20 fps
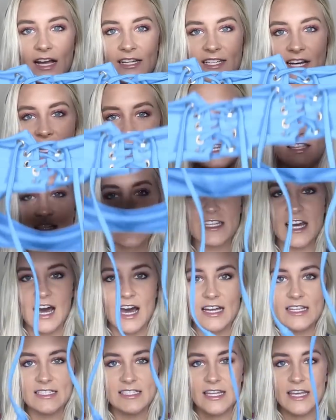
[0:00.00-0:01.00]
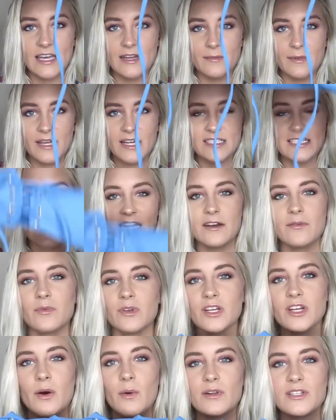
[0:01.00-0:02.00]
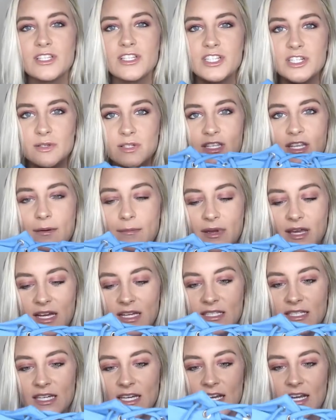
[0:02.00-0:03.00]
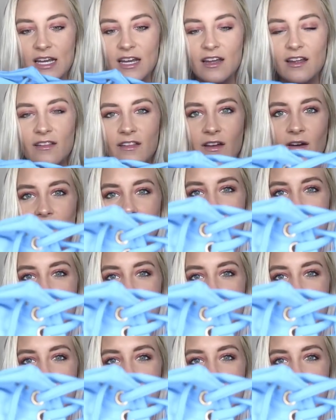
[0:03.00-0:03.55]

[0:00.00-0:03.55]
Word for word: I tucked the ties in because I didn't really know what to do with them because they